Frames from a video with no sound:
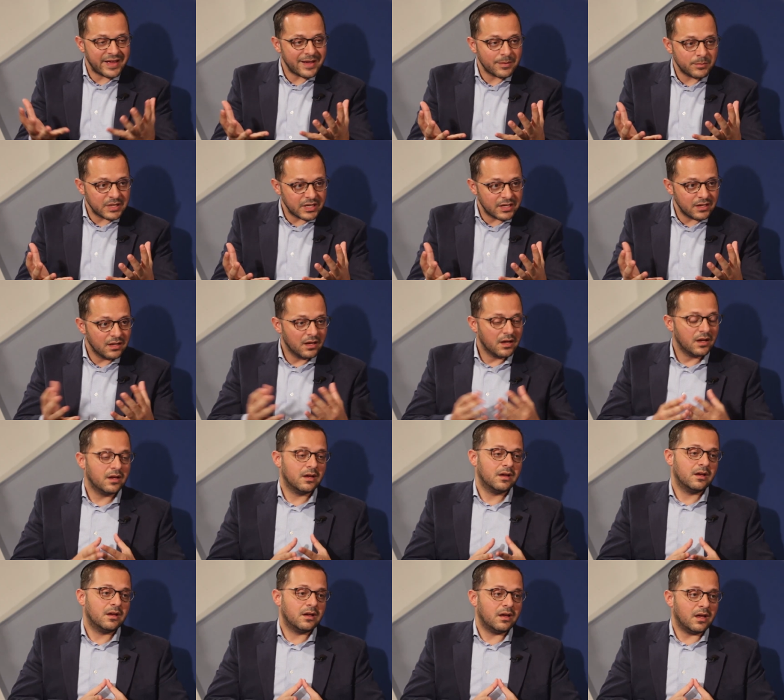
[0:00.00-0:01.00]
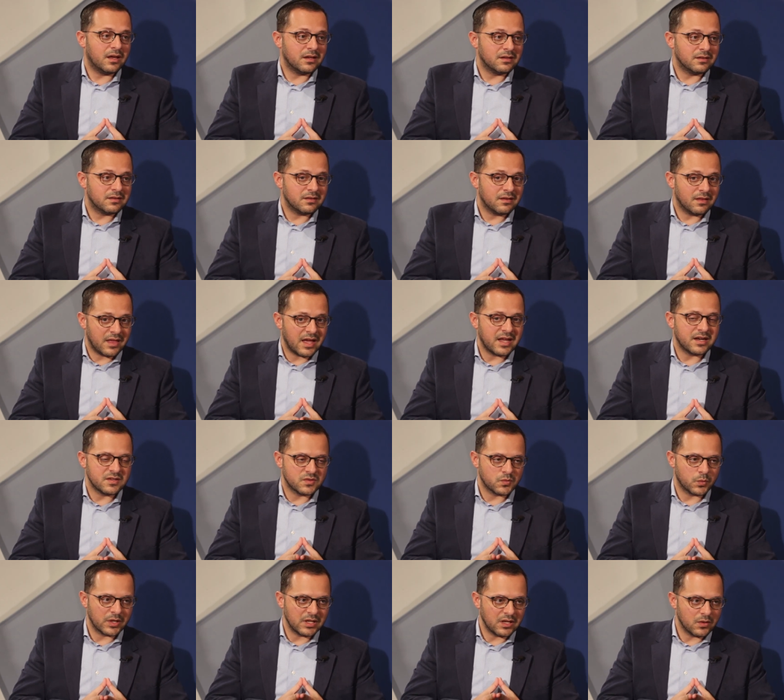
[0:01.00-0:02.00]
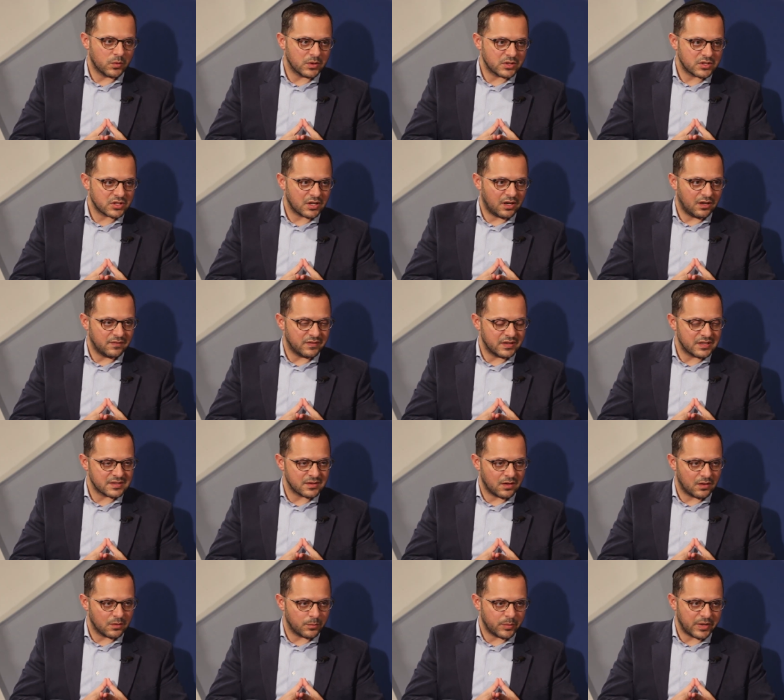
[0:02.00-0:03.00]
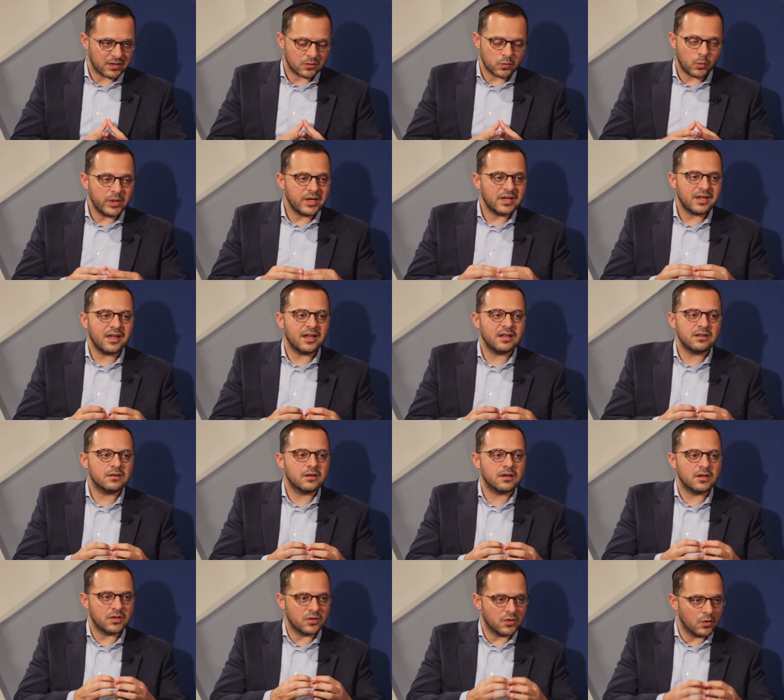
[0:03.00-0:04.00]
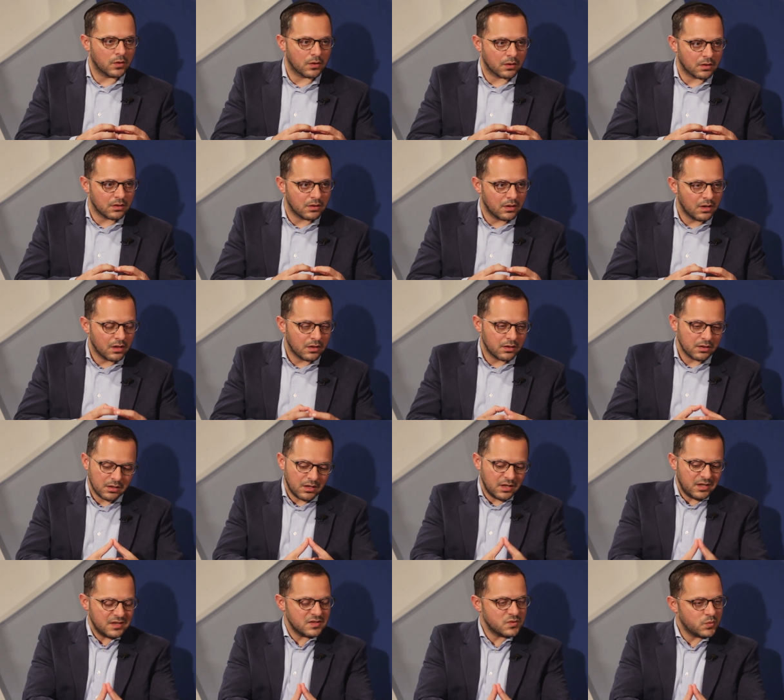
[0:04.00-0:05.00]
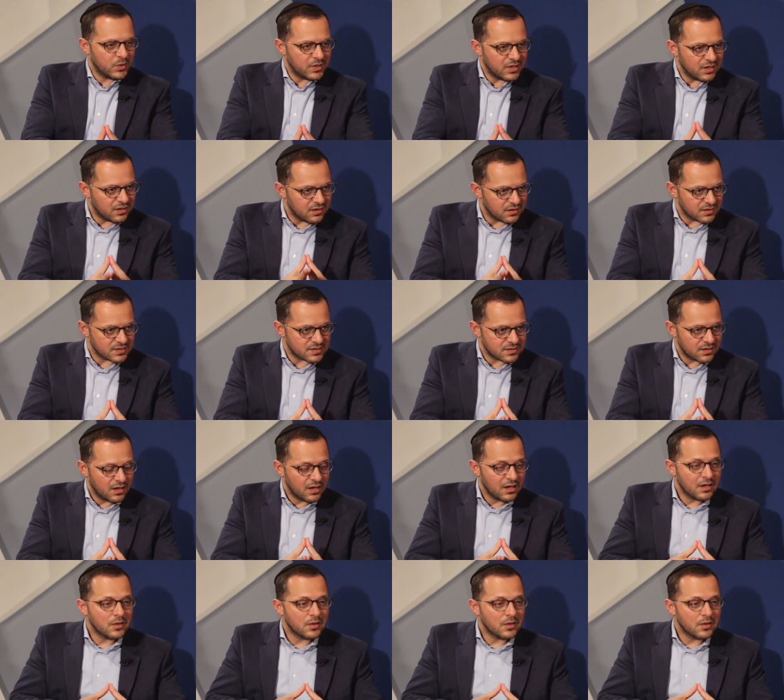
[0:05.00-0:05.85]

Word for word: family, and that is really what Shalva is all about. We can't cure. It is what it is,